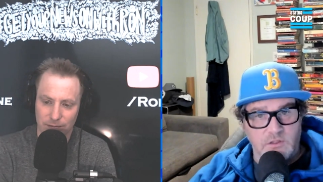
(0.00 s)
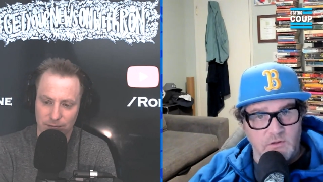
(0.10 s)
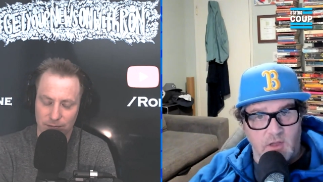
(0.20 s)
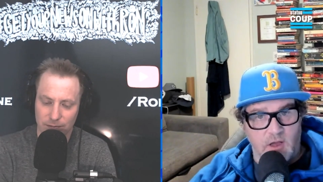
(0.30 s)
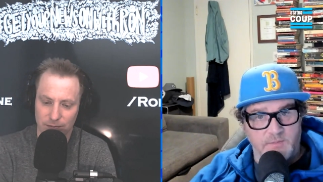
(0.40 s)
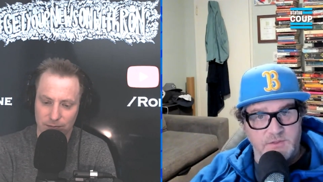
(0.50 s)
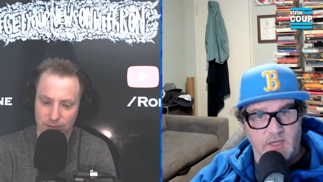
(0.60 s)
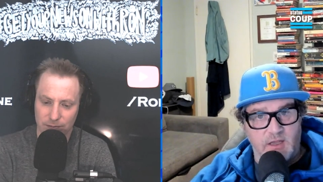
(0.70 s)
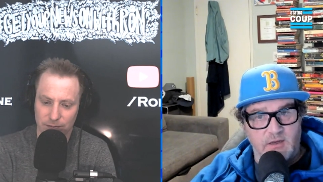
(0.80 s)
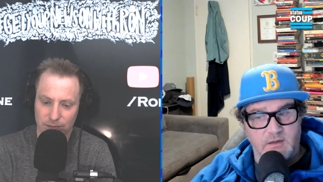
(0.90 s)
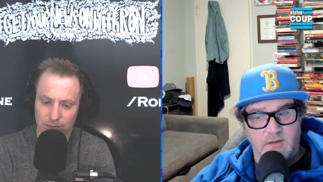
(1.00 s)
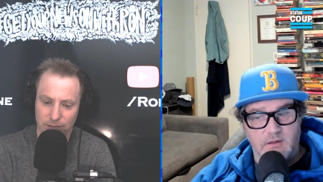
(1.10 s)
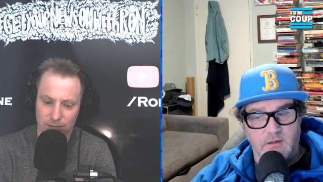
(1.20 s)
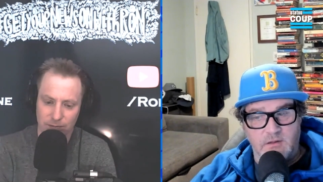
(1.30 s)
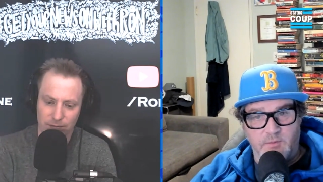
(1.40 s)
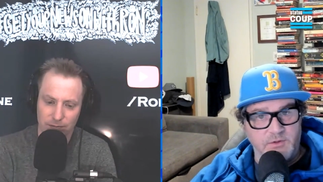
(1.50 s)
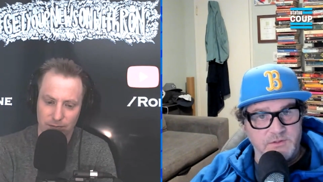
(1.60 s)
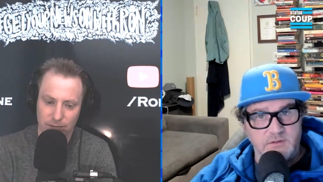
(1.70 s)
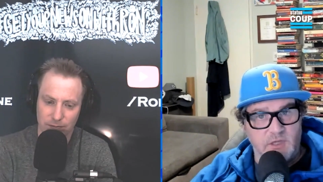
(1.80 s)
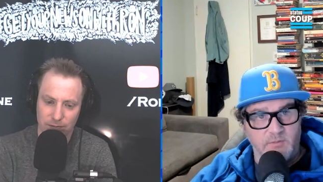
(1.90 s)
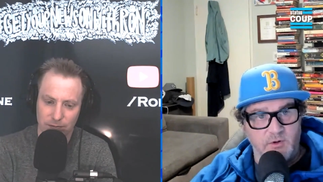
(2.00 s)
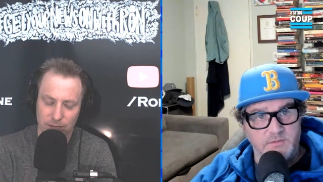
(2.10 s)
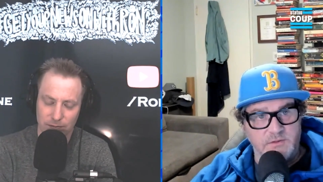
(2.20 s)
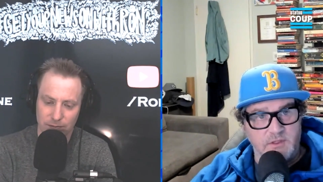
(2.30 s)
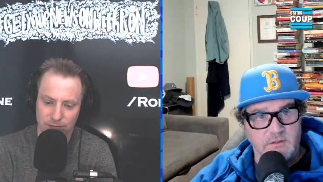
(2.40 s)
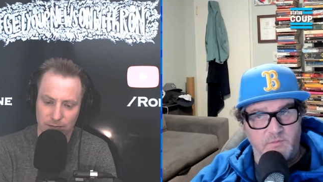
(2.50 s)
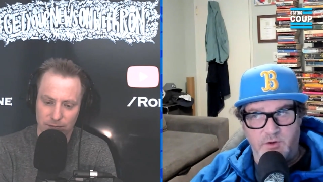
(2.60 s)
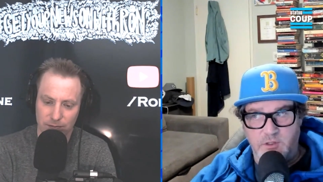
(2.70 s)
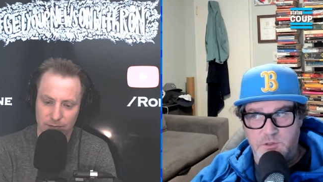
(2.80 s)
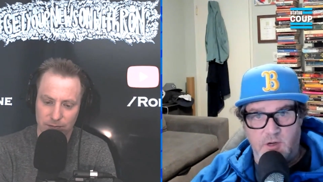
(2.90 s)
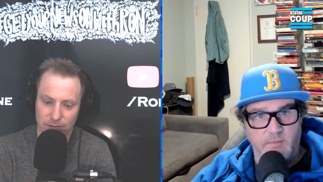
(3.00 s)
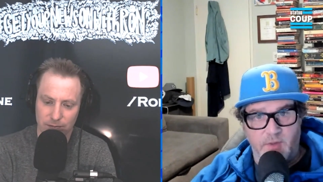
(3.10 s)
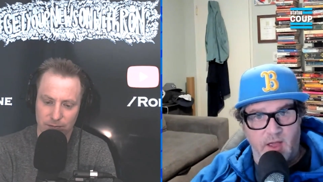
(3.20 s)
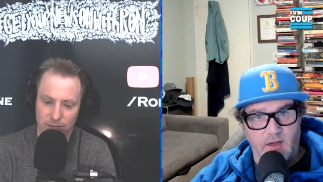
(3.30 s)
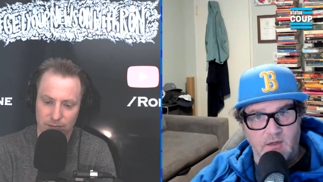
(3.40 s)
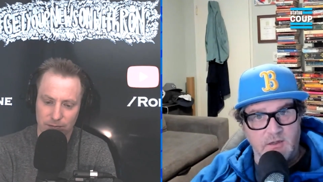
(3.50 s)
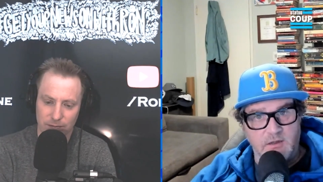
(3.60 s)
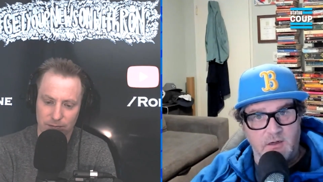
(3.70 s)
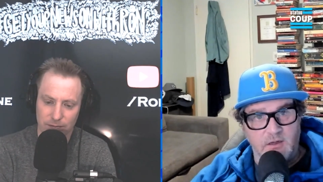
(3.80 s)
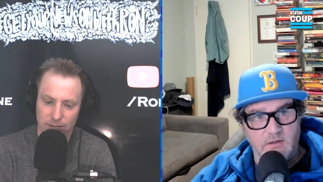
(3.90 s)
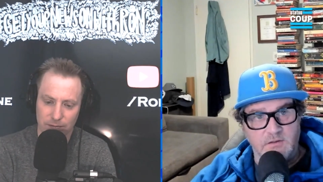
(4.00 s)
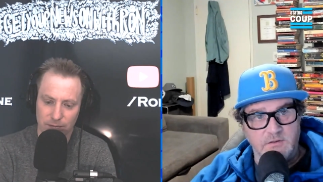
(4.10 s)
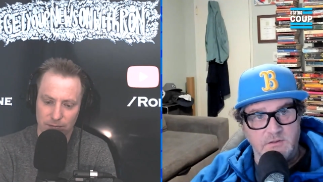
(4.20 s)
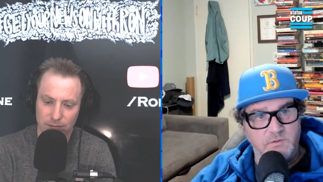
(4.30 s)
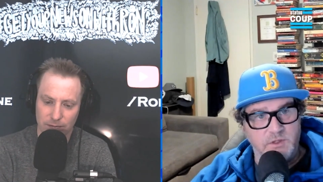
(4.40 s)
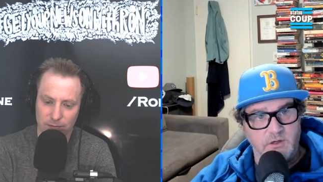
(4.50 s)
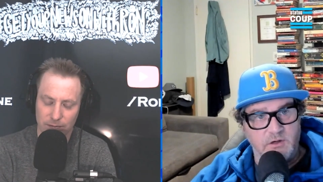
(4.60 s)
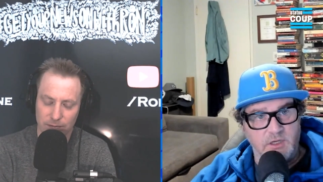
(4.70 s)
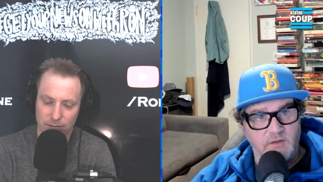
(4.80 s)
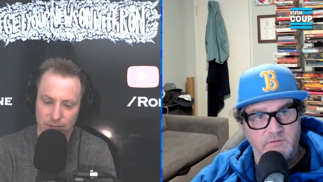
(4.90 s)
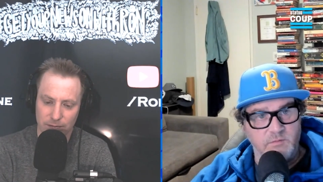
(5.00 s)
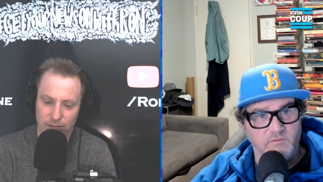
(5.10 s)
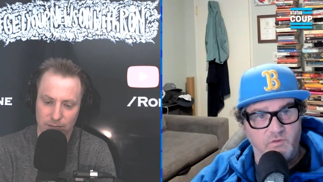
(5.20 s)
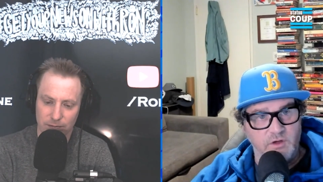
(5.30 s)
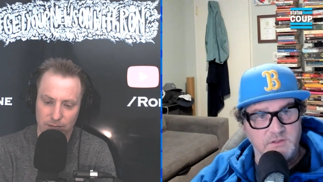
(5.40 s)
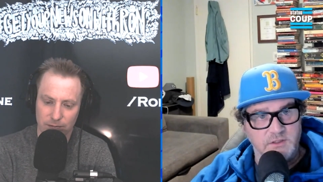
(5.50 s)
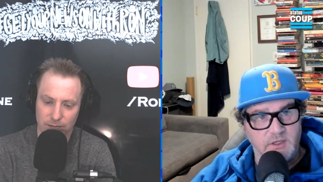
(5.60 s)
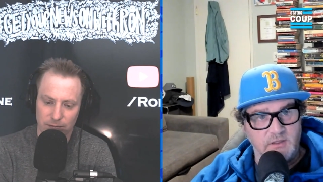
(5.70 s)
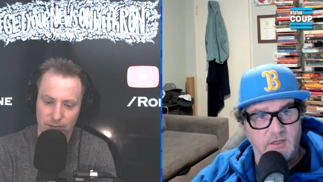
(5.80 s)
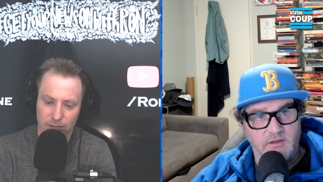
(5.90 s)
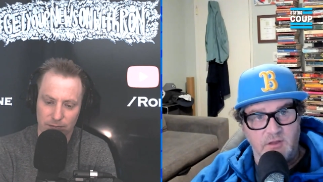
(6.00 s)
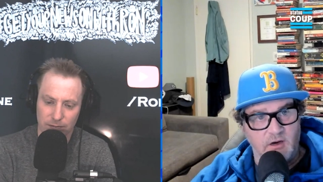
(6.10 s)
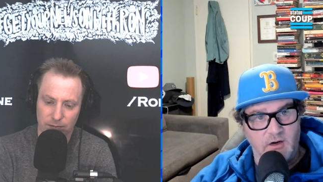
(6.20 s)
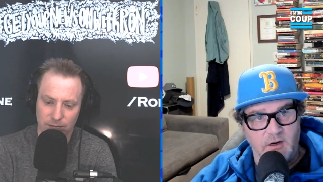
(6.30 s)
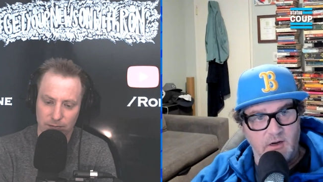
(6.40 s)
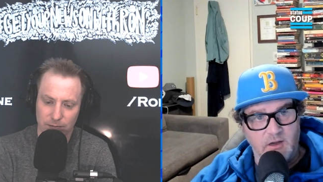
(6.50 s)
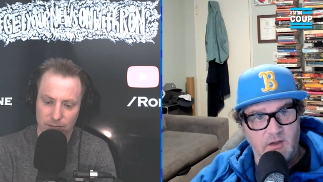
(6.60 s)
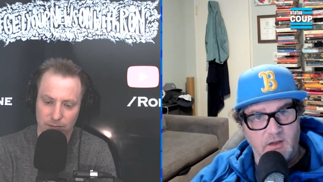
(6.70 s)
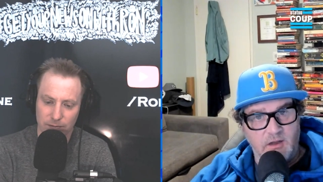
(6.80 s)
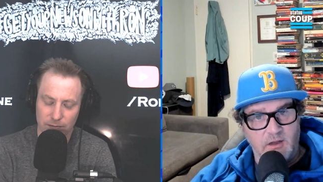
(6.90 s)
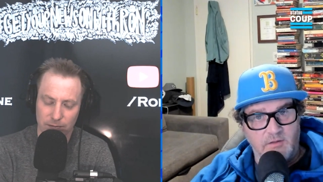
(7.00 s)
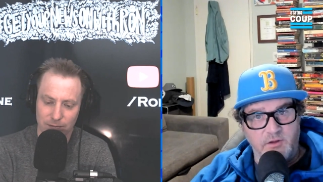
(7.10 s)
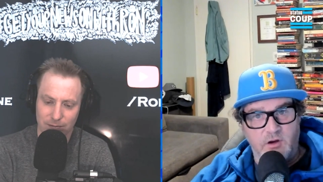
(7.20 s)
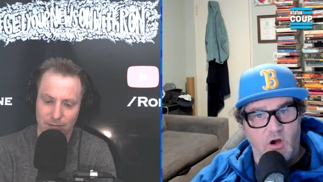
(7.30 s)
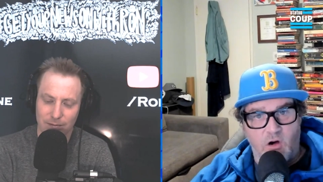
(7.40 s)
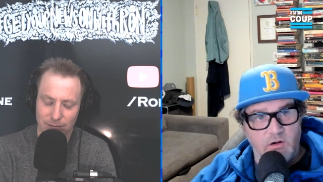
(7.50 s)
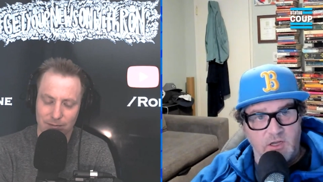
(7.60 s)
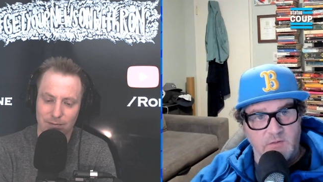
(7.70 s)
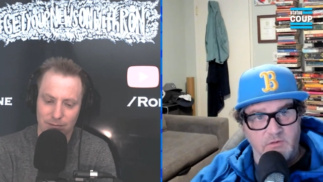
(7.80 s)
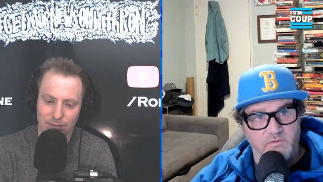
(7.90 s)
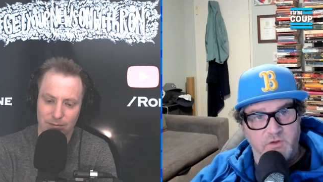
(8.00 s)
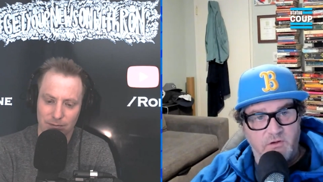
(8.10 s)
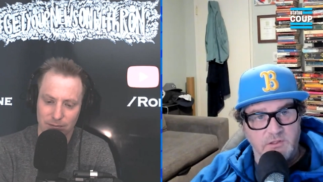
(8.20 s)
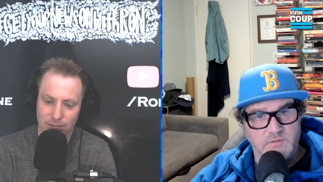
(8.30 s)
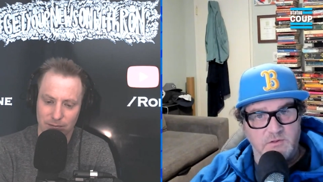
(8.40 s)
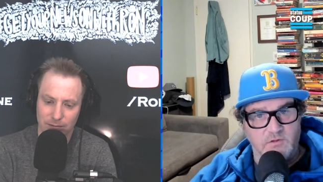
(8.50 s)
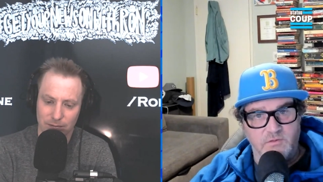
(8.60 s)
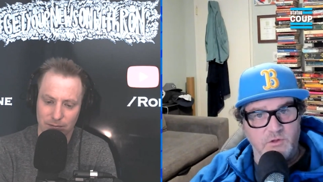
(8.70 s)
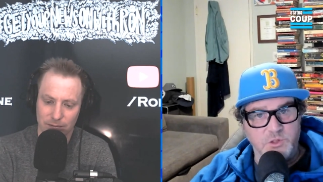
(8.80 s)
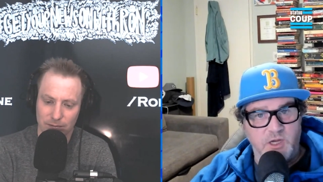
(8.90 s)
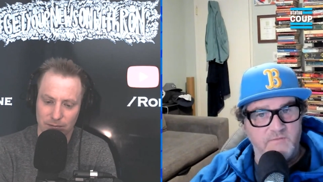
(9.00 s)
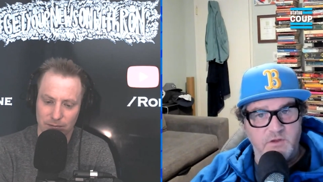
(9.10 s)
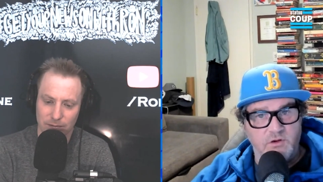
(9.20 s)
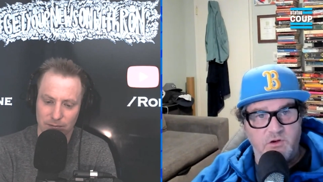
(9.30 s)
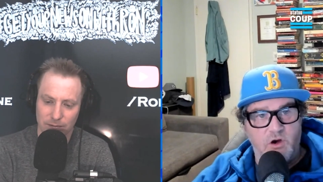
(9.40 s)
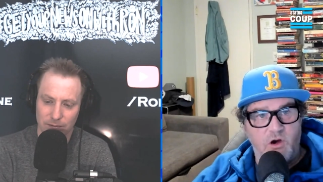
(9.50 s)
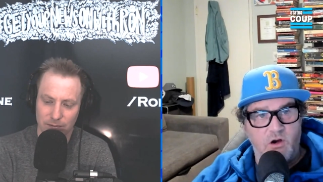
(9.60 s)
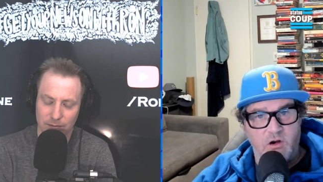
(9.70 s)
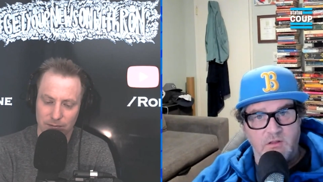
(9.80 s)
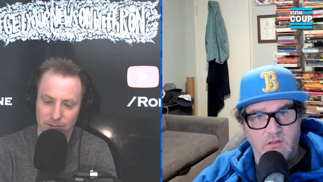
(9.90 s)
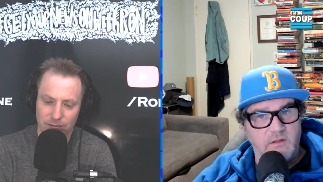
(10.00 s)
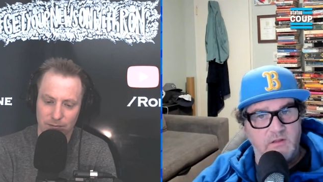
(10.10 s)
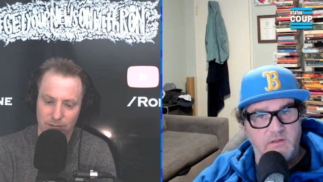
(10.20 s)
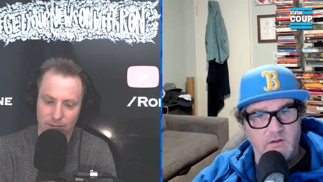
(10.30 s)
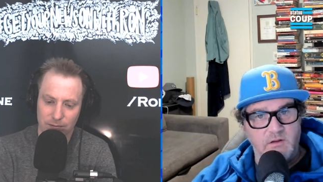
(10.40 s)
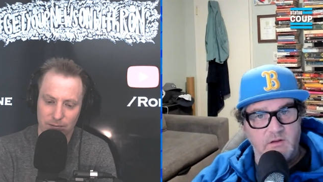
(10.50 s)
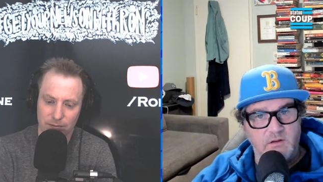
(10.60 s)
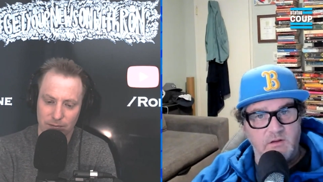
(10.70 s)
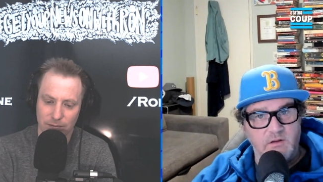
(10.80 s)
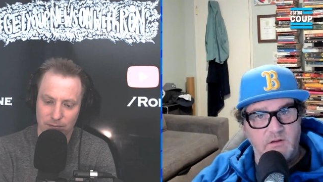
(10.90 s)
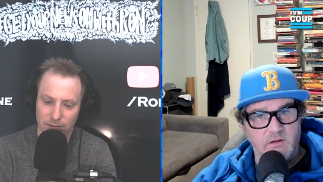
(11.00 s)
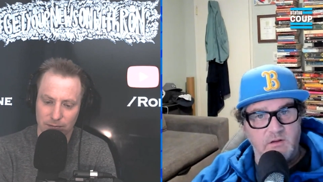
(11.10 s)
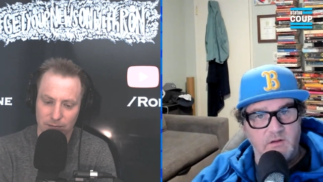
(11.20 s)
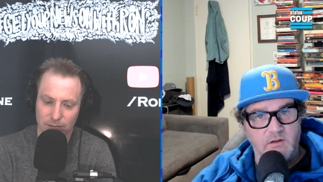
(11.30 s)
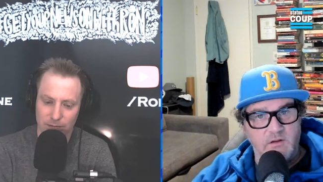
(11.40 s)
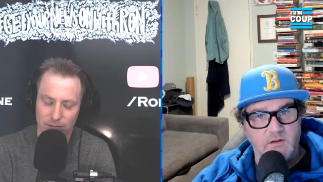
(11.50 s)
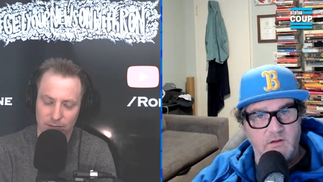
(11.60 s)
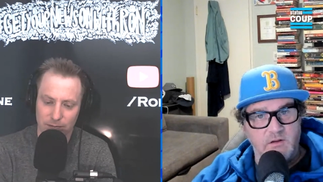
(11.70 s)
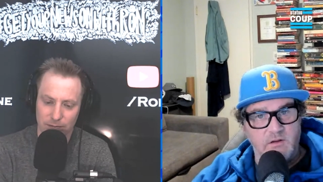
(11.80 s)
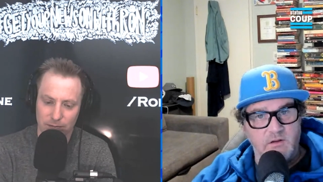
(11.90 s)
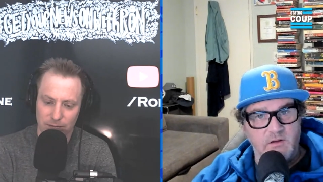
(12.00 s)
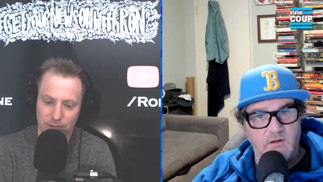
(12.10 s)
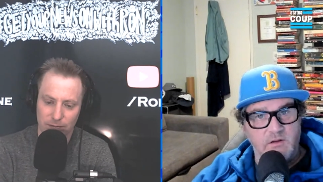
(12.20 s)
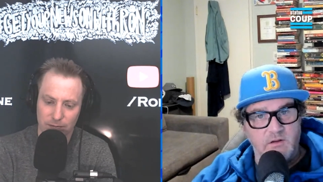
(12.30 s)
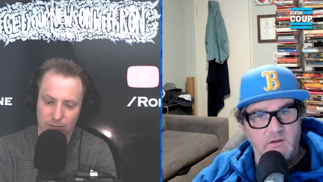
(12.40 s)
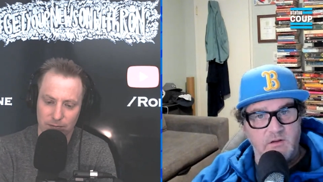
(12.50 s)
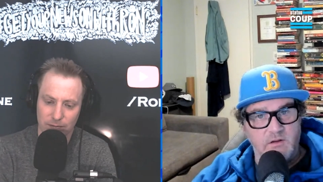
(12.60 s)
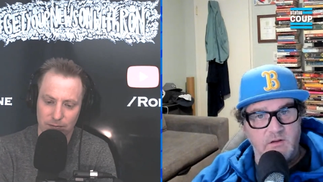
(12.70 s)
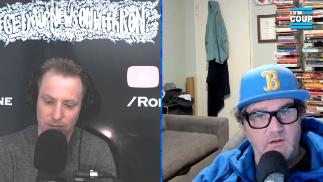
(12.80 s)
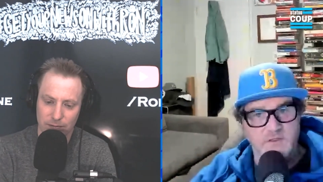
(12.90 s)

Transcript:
Speaker 1: do to upset liberals in the suburbs than to bring Trump back on to Twitter and give him a voice again. Like they're they're all going to be furious with you, and they're driving your car. And the next time they'll go, whether EVs are out there?"